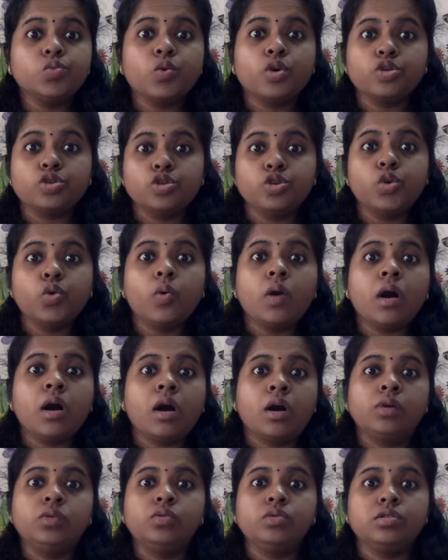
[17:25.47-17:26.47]
was your
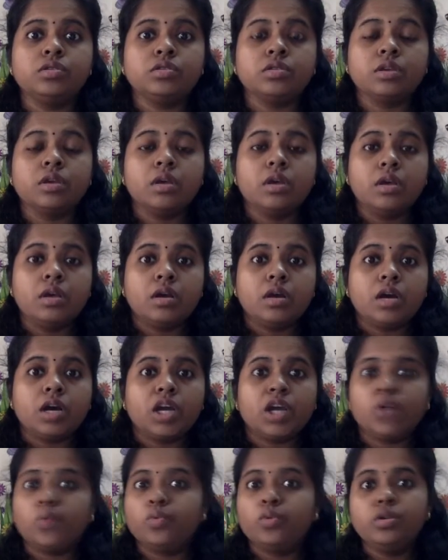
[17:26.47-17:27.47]
house. I
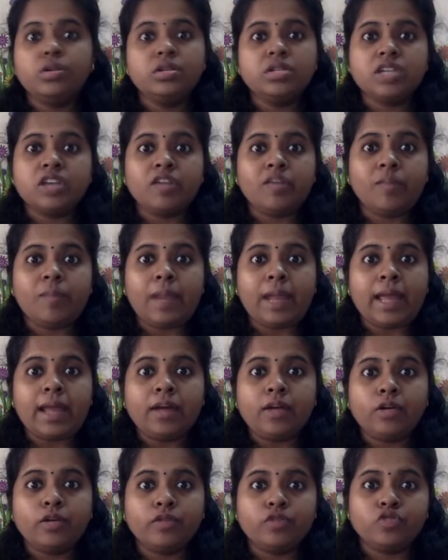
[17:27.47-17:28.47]
wouldn't have
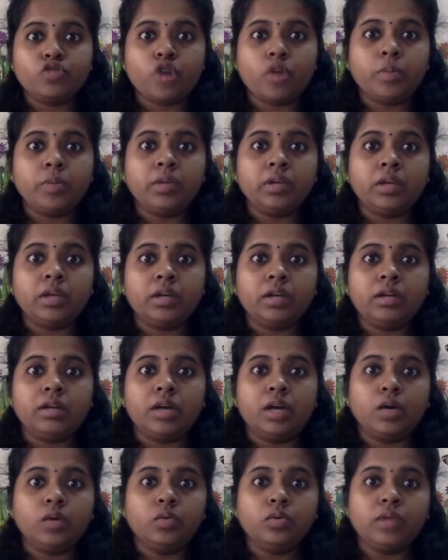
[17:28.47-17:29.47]
planned of chopping it
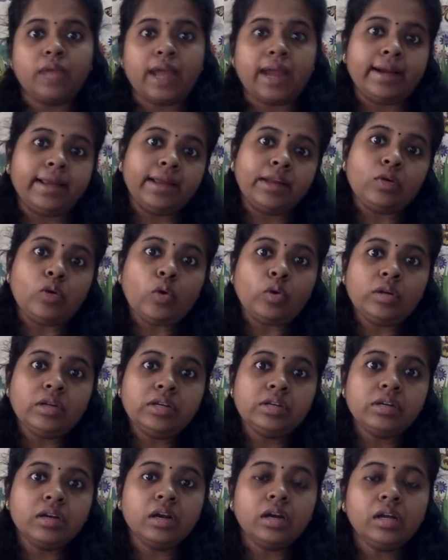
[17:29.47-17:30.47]
down had I known it
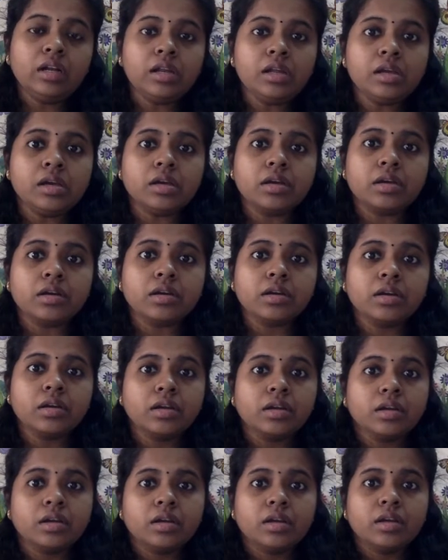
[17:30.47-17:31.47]
earlier."
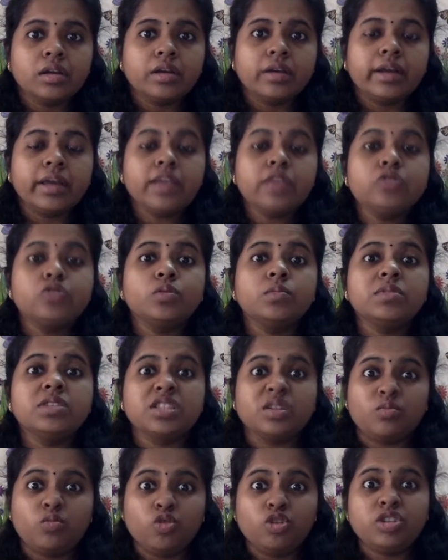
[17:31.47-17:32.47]
Right? So
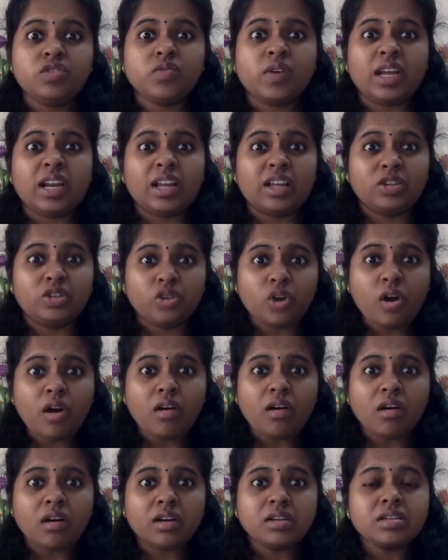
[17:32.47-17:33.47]
Mr. Muchwalla
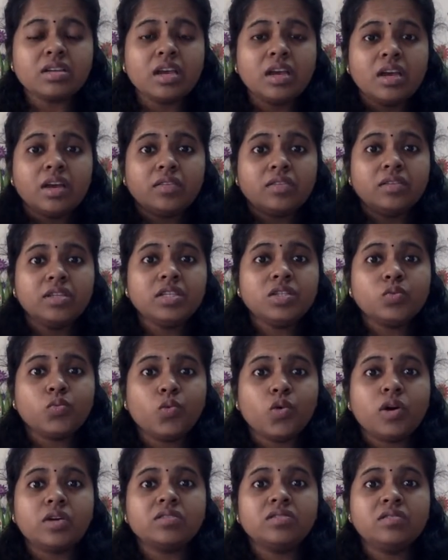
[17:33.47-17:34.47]
thought this
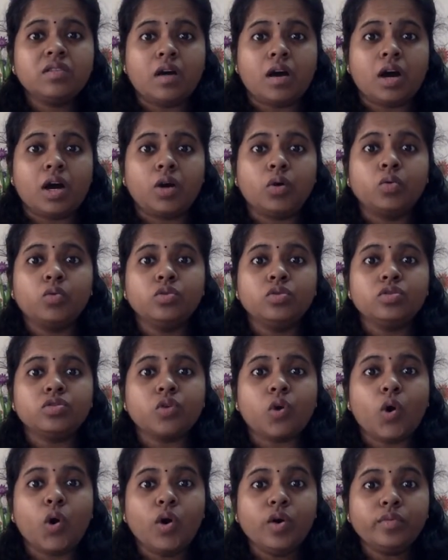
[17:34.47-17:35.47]
was the house
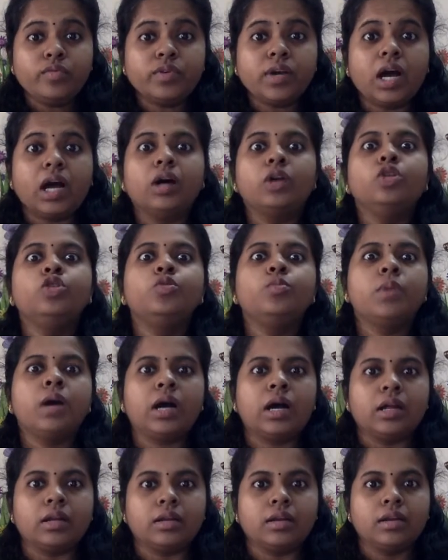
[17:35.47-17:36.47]
of
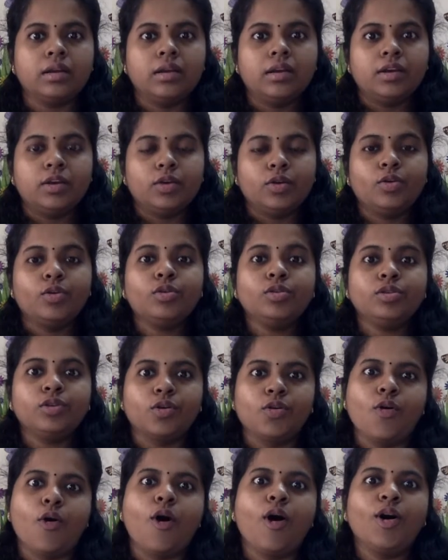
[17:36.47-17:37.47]
Hanuman. The
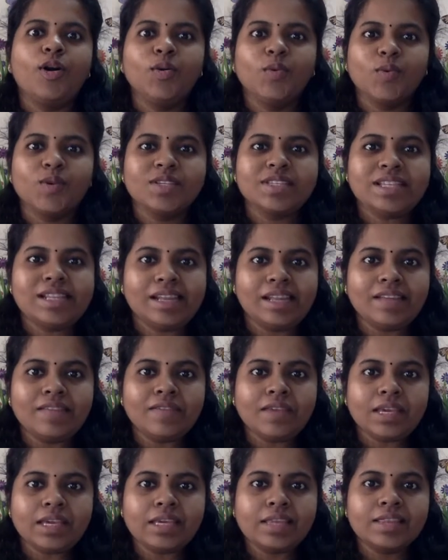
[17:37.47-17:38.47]
god was
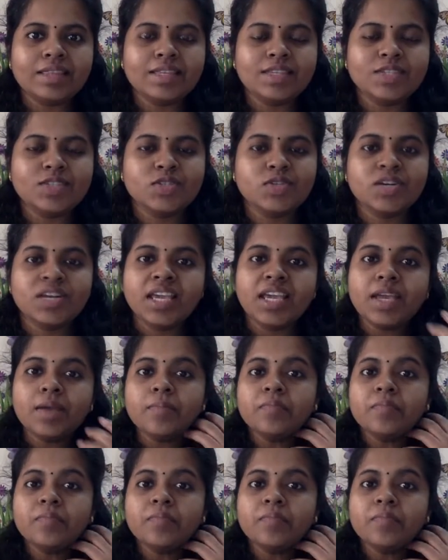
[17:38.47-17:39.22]
living in this tree